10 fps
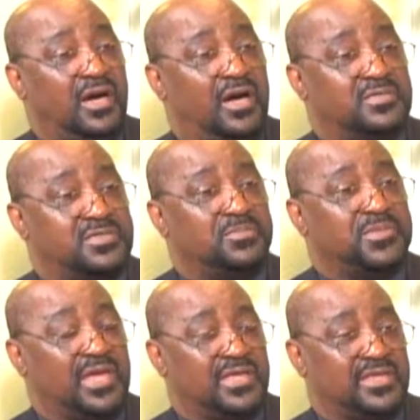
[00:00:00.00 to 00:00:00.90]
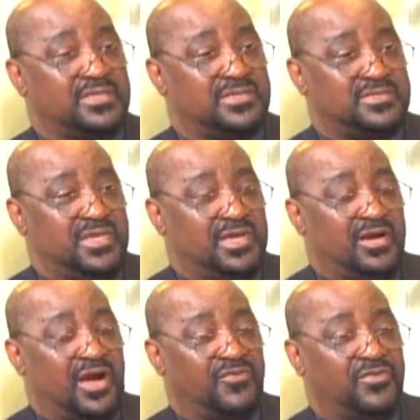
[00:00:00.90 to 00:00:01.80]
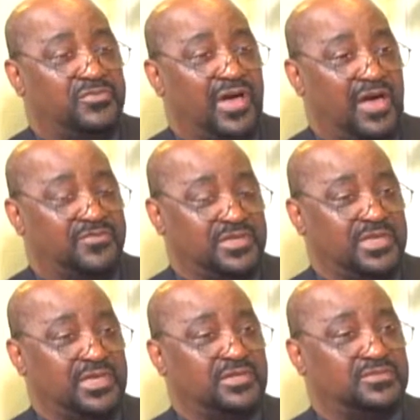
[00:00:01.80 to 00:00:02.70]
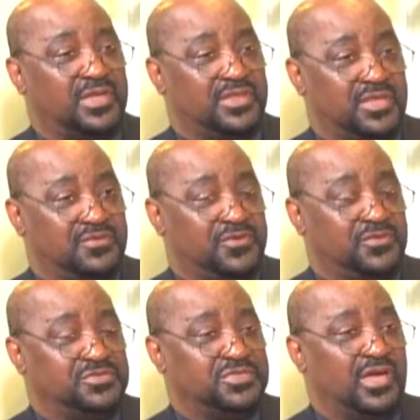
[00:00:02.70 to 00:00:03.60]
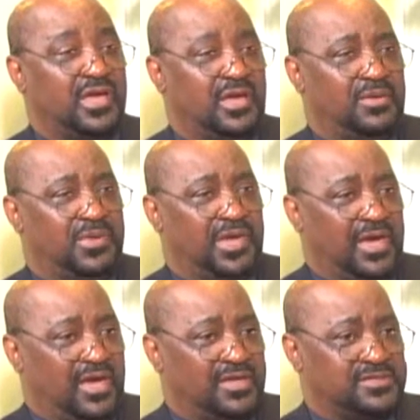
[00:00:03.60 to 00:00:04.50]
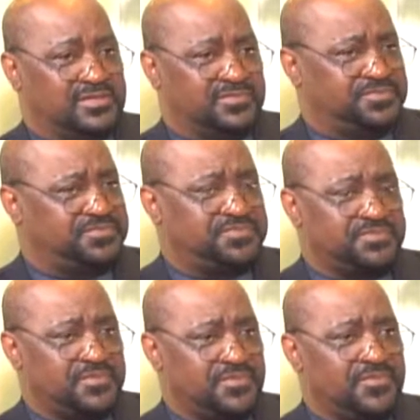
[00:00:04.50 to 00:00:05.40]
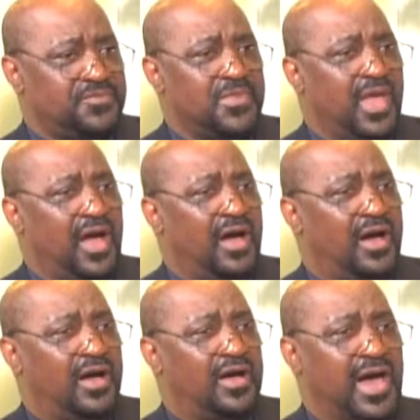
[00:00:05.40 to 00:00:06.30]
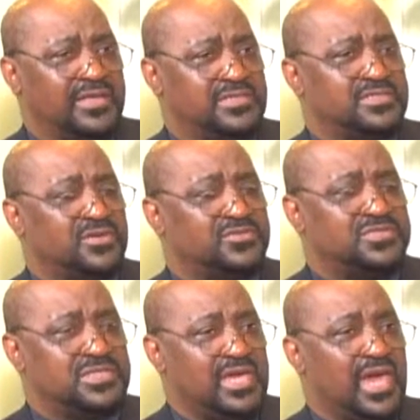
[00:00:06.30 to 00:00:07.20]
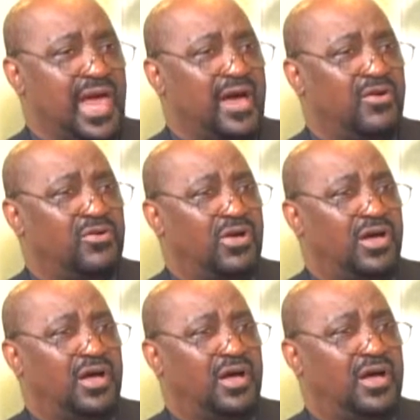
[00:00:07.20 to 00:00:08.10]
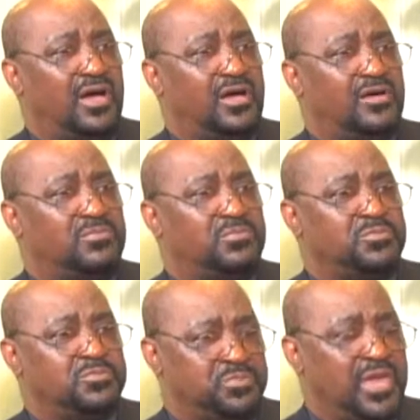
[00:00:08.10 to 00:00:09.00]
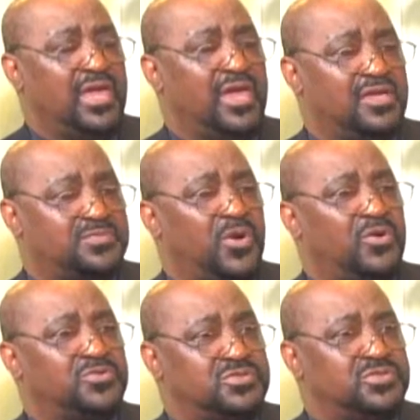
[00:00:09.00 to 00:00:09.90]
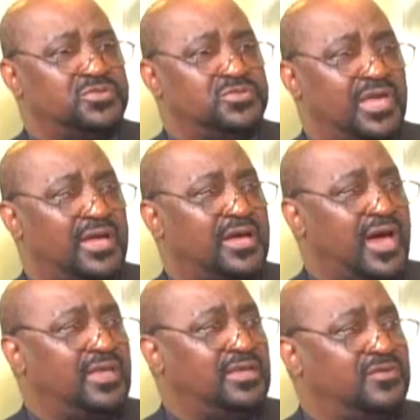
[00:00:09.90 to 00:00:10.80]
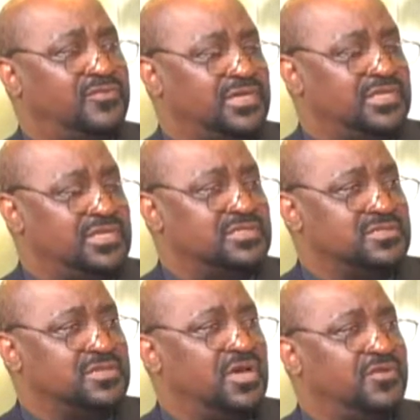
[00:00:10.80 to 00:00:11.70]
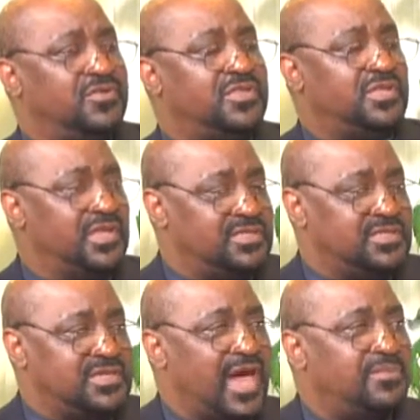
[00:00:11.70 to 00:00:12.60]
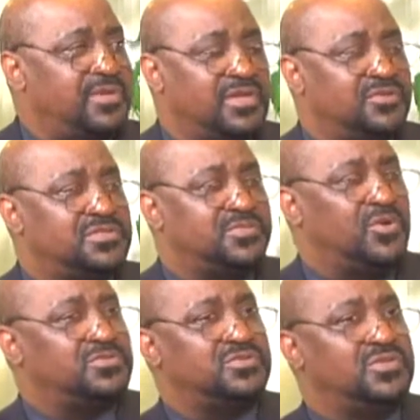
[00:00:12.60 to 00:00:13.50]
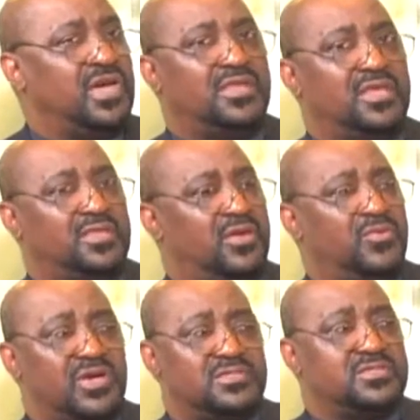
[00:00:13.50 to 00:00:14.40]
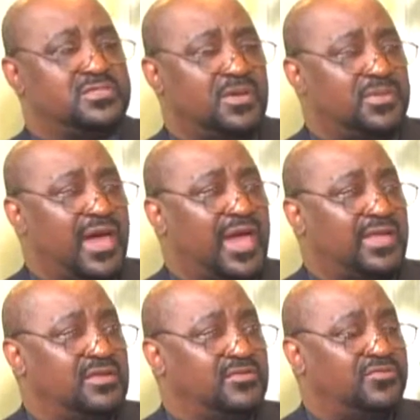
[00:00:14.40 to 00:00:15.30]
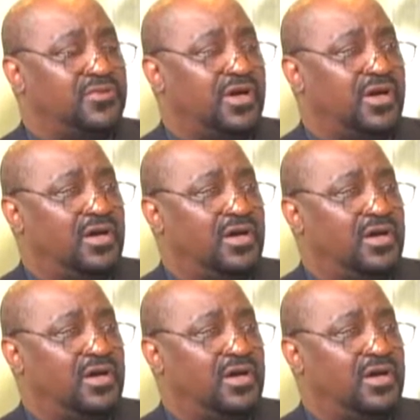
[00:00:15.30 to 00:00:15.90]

something that the city of Hartford will have to deal with in the future, because I just don't see how being exposed to that kind of condition for the length of time that they were exposed to, that there wasn't some kind of